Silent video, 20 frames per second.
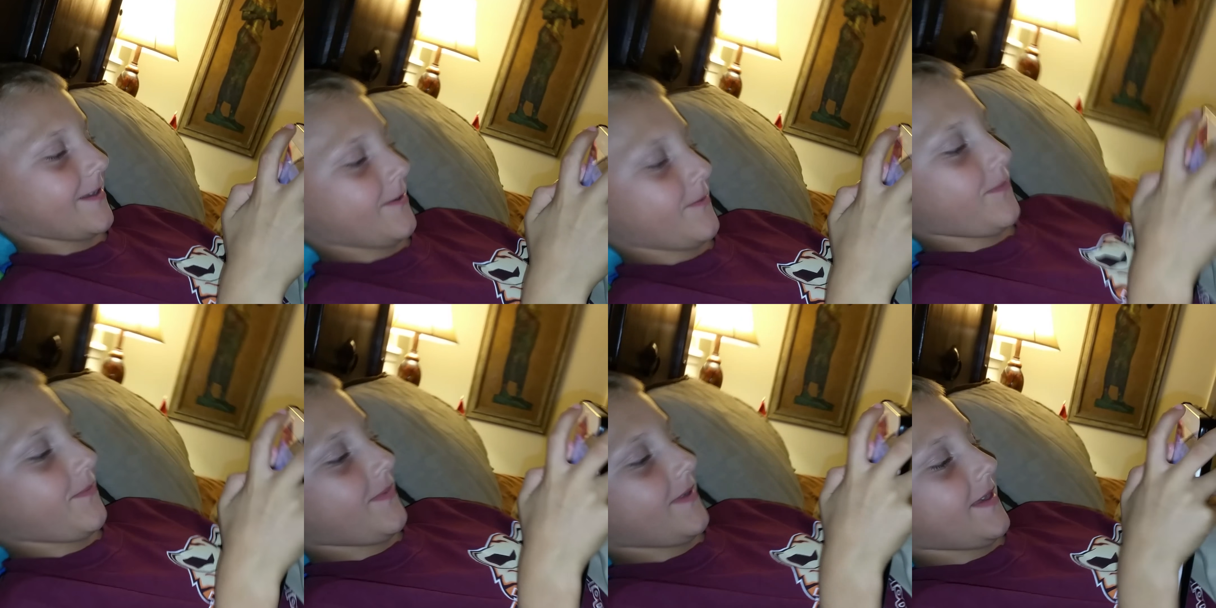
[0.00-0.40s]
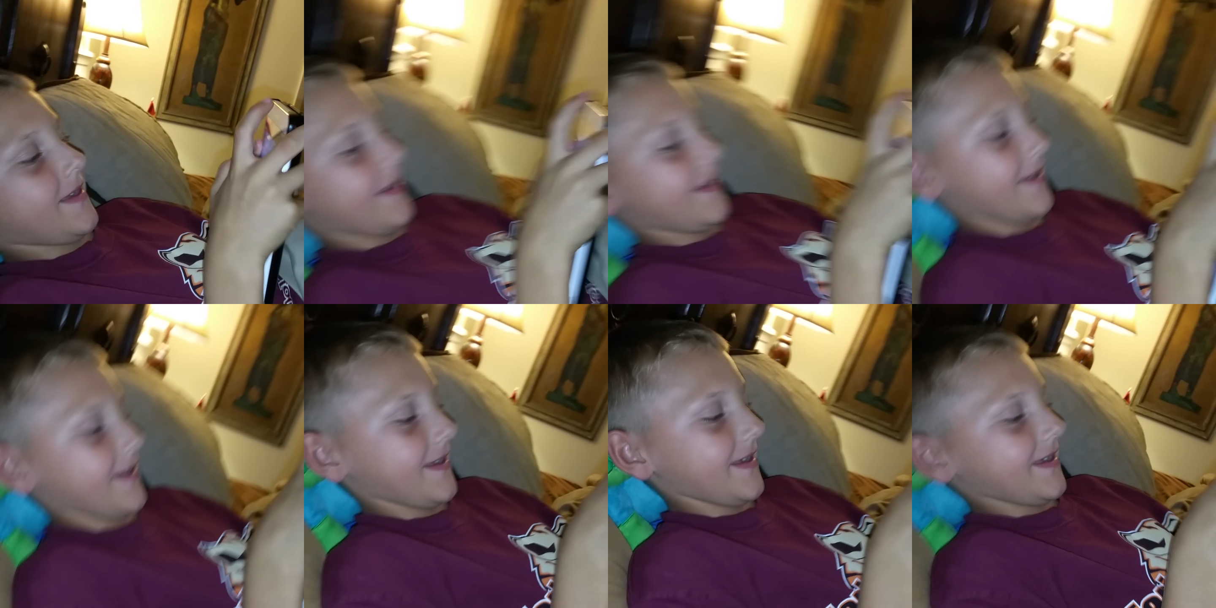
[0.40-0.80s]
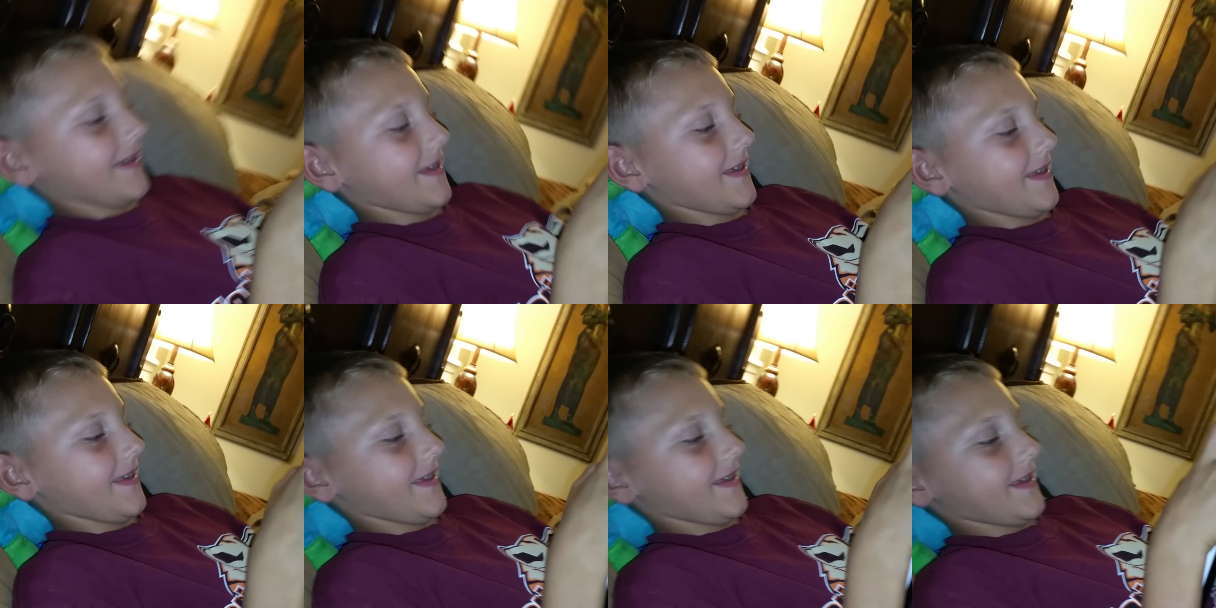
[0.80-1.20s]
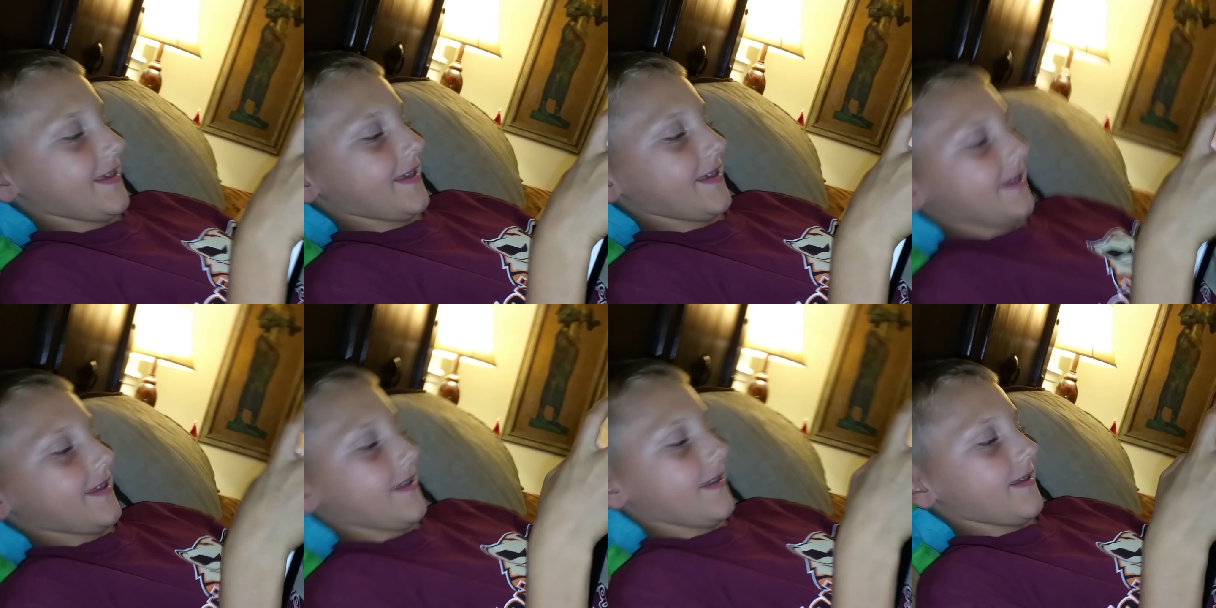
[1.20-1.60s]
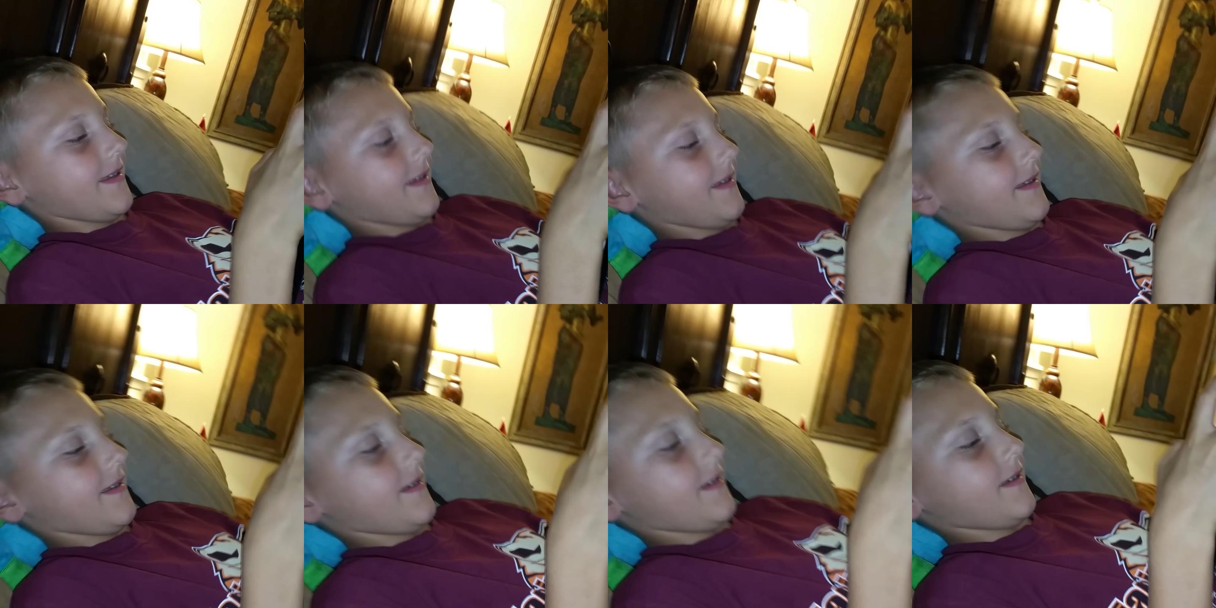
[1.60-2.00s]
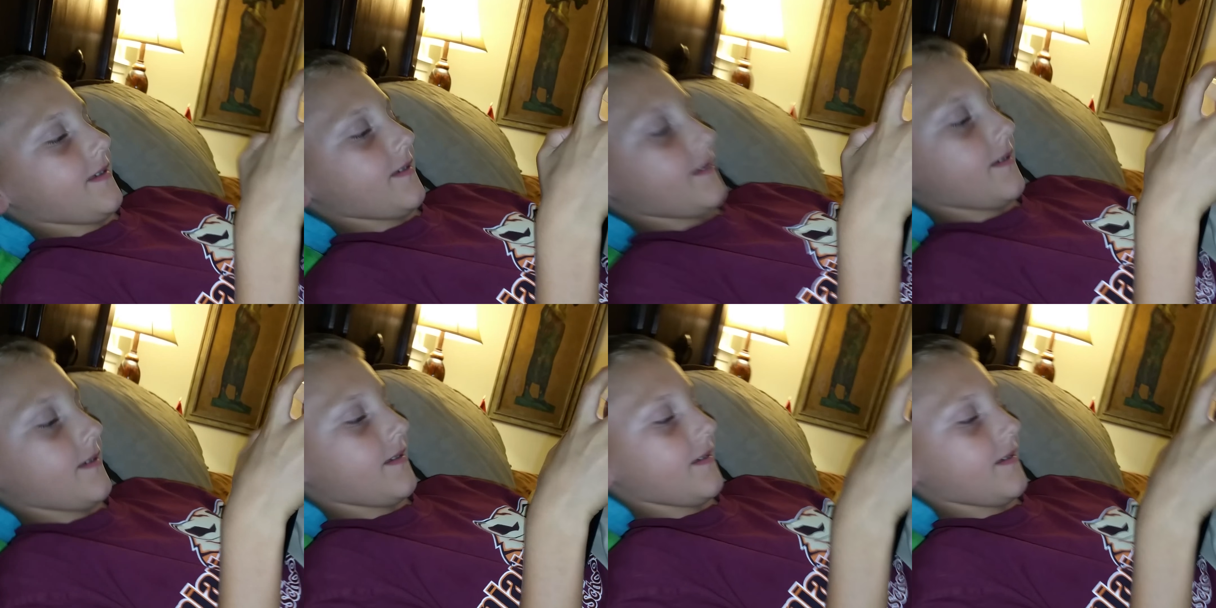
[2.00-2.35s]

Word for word: What happens if somebody messes with you?